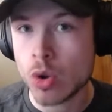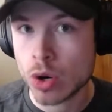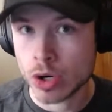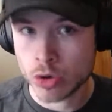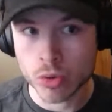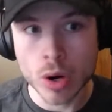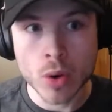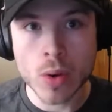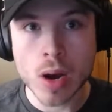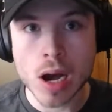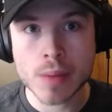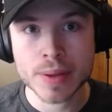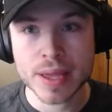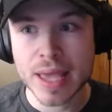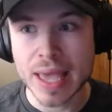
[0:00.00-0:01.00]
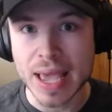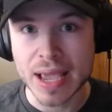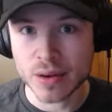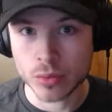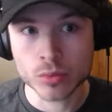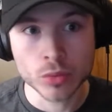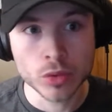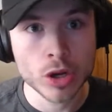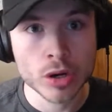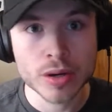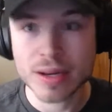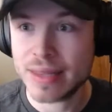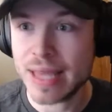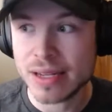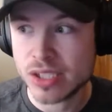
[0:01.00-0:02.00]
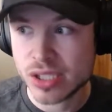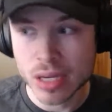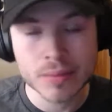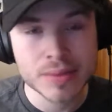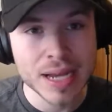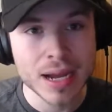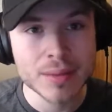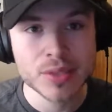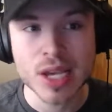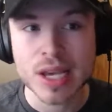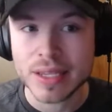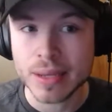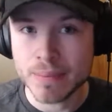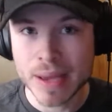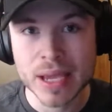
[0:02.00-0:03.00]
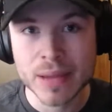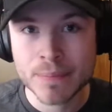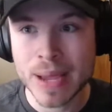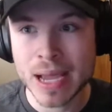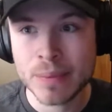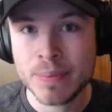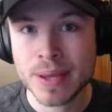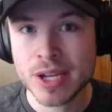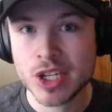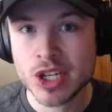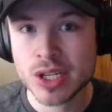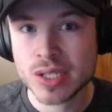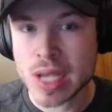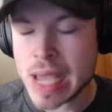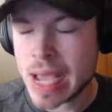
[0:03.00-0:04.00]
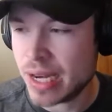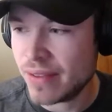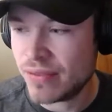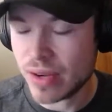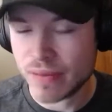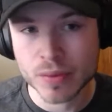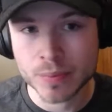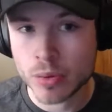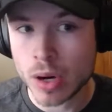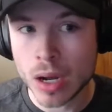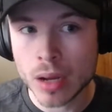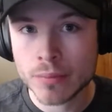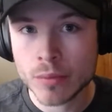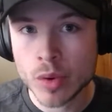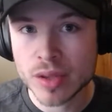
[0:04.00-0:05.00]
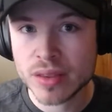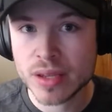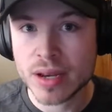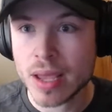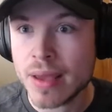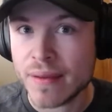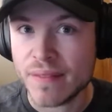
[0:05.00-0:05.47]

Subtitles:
or grow up and learn that sometimes you make bad pitches, and if you have a problem with it,